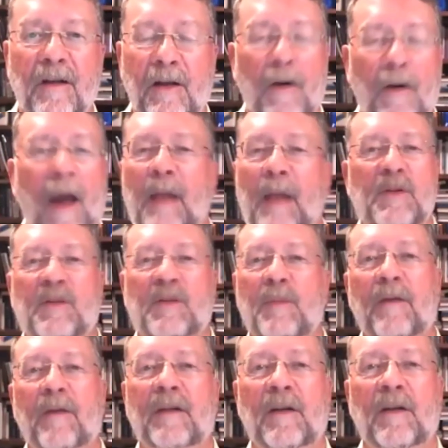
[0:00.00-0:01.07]
Adam
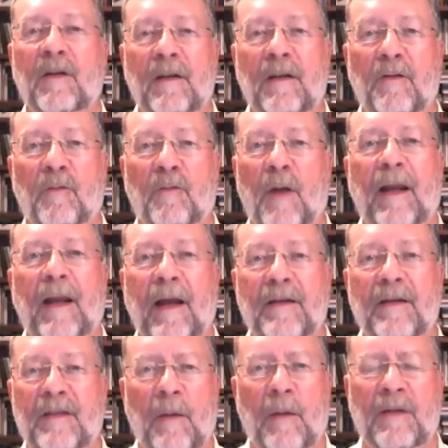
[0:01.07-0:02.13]
Smith didn't
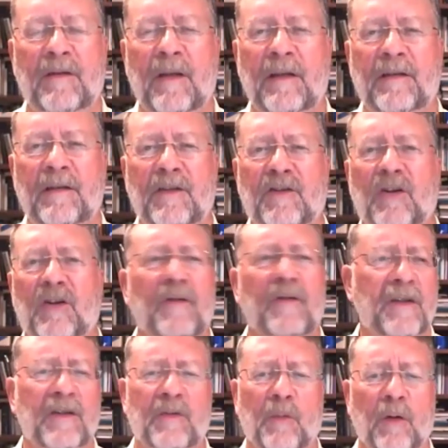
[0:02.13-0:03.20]
recognize them. He said
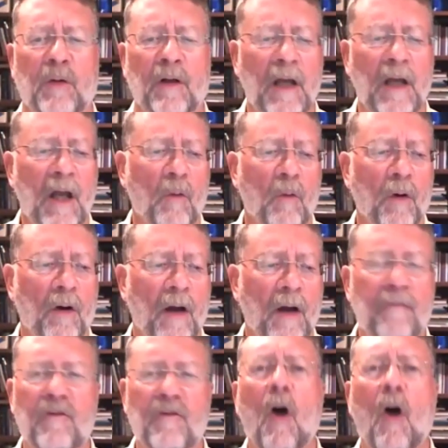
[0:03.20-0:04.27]
services were
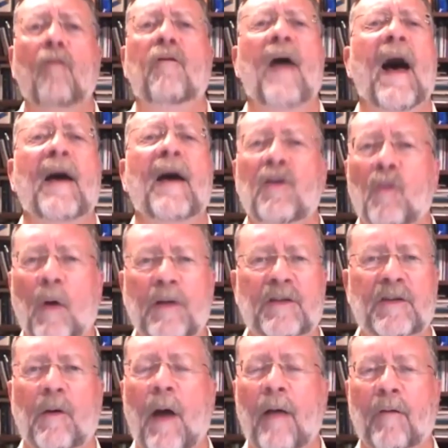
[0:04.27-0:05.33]
of no value
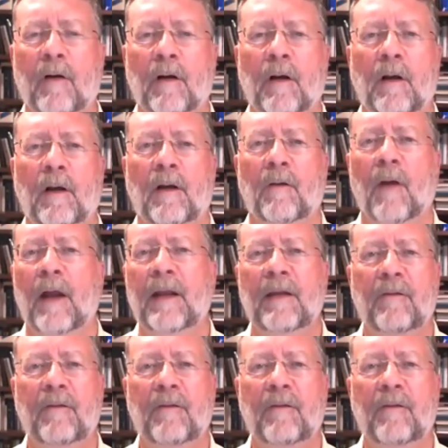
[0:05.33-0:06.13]
whatsoever, right?